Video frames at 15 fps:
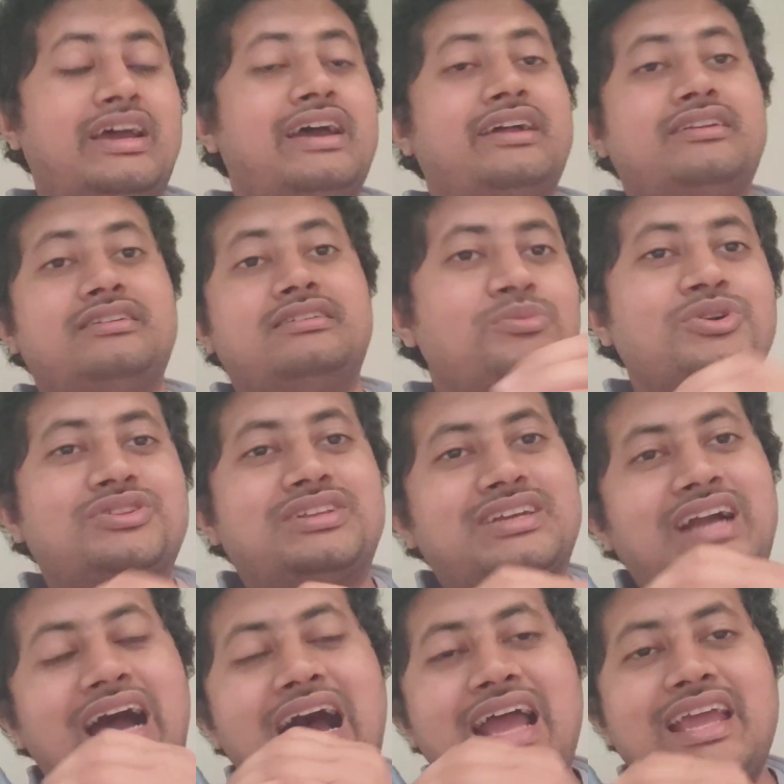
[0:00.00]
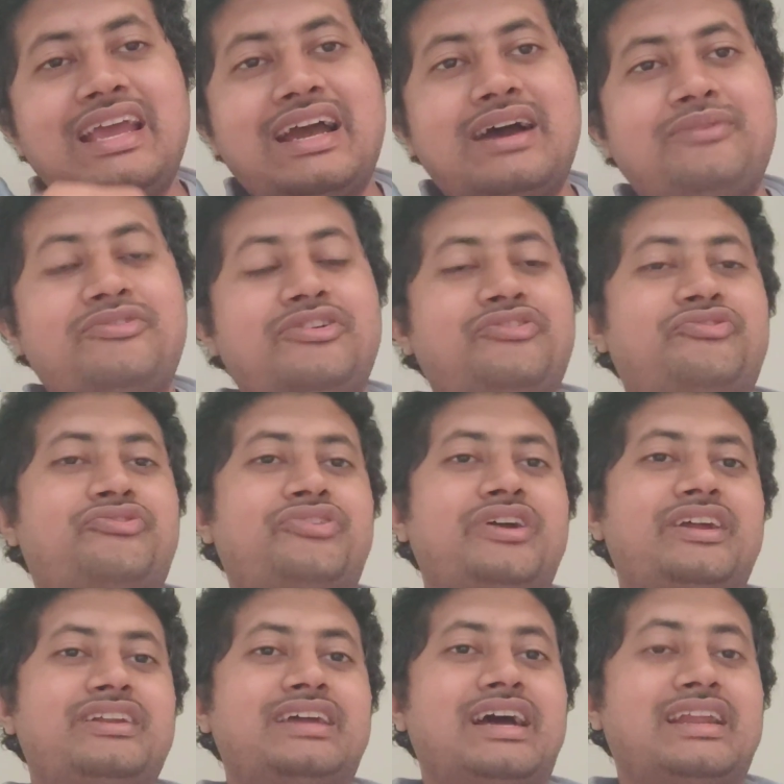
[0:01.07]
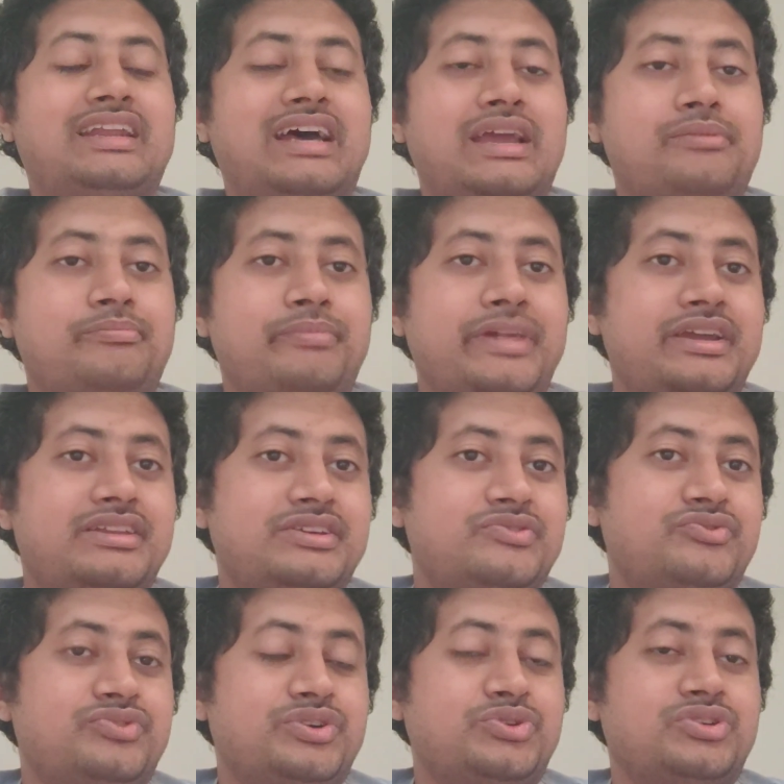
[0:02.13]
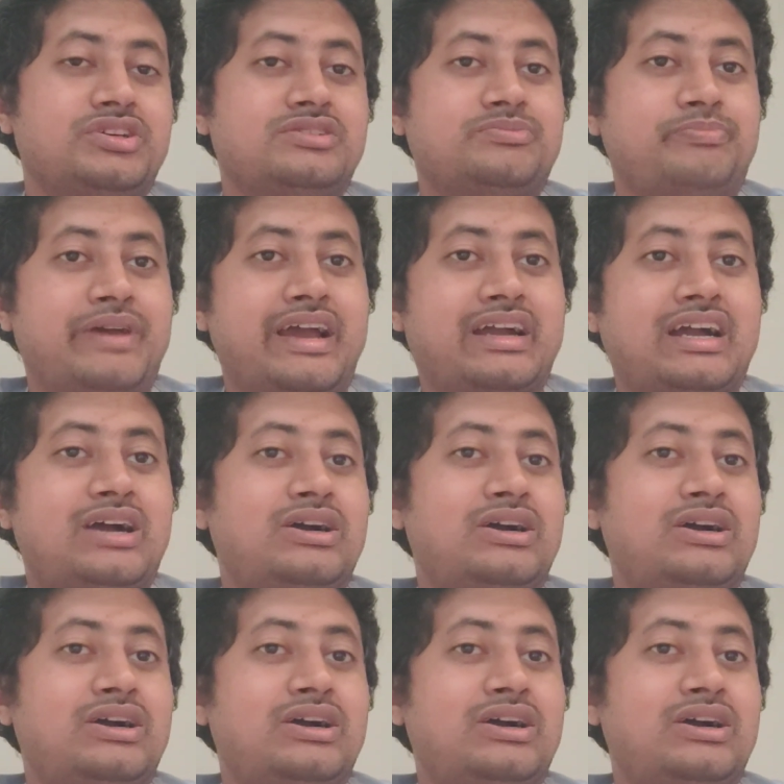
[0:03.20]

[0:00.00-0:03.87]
And one more thing, I have a friend, and I met him few days back.